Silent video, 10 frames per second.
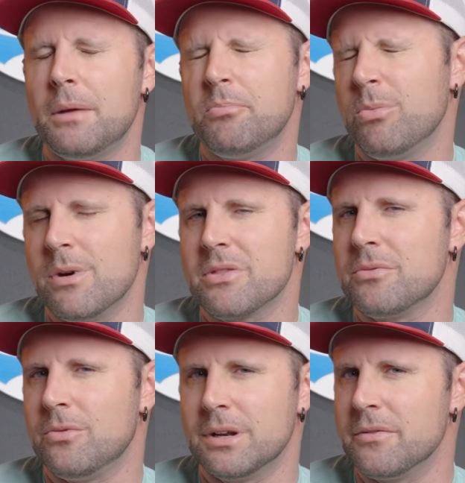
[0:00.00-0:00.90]
up
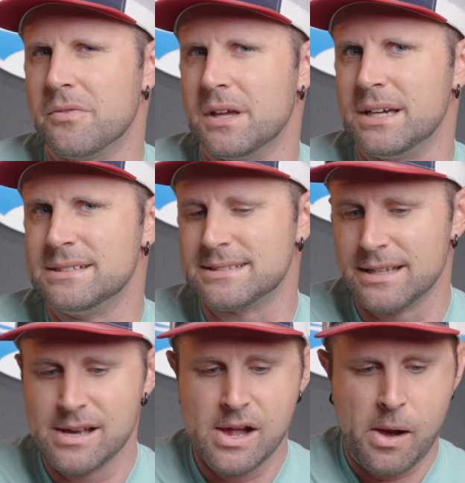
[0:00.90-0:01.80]
with one of these.
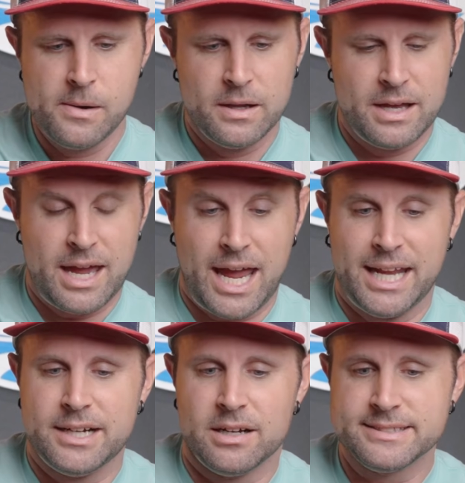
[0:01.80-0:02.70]

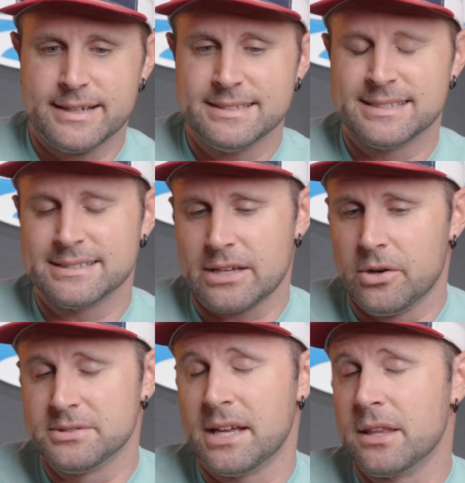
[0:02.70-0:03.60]
And it also has this
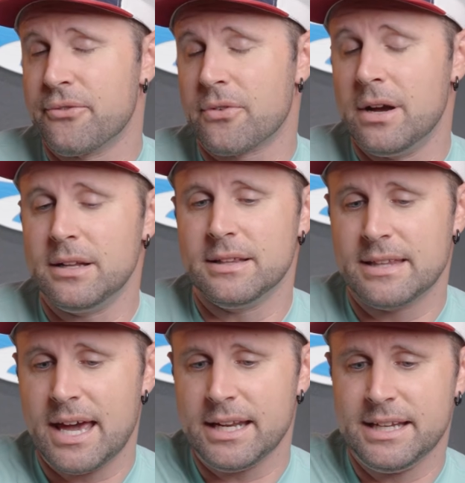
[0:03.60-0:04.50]
hose on the
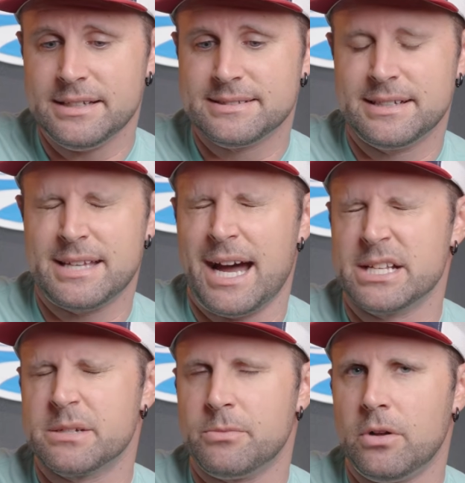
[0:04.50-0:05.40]
front that is
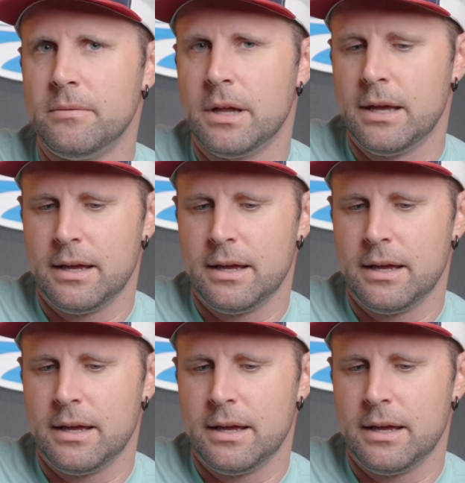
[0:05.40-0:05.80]
detachable.